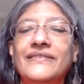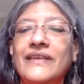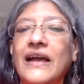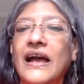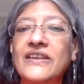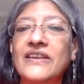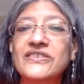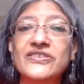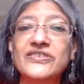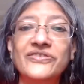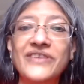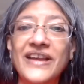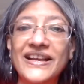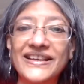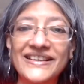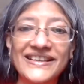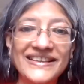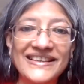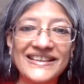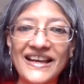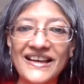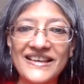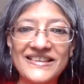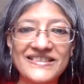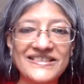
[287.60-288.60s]
under
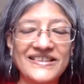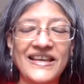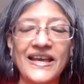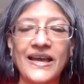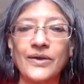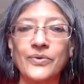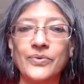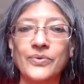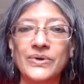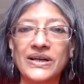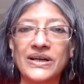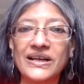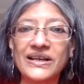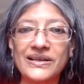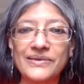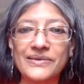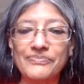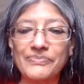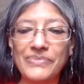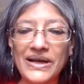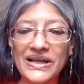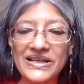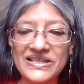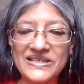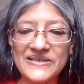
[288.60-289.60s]
recognize care work,
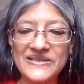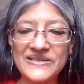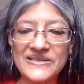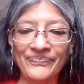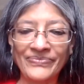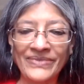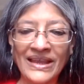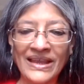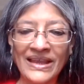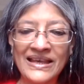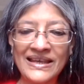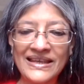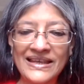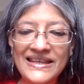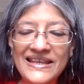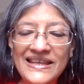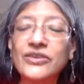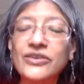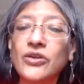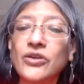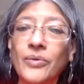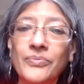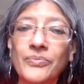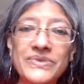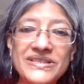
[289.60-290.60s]
but
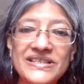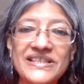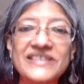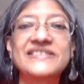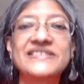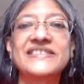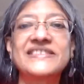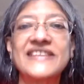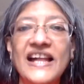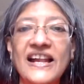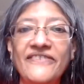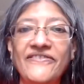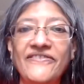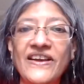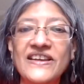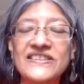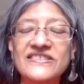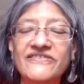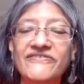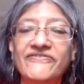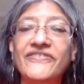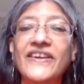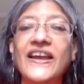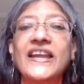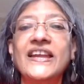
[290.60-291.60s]
economics itself
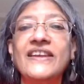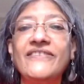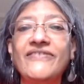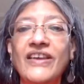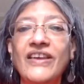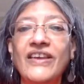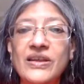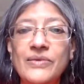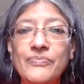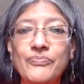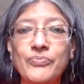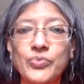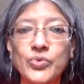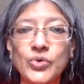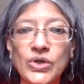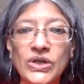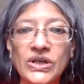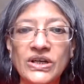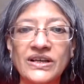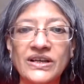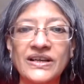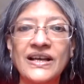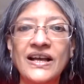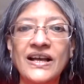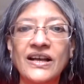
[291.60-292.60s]
has a very, very
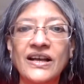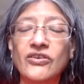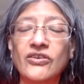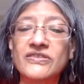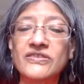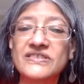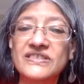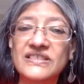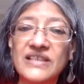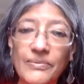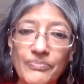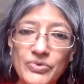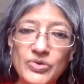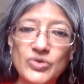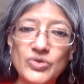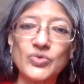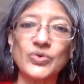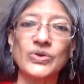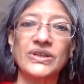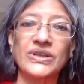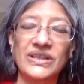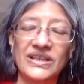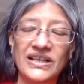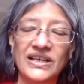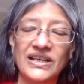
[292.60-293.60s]
poor
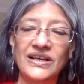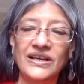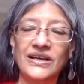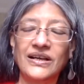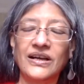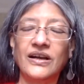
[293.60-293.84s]
conceptual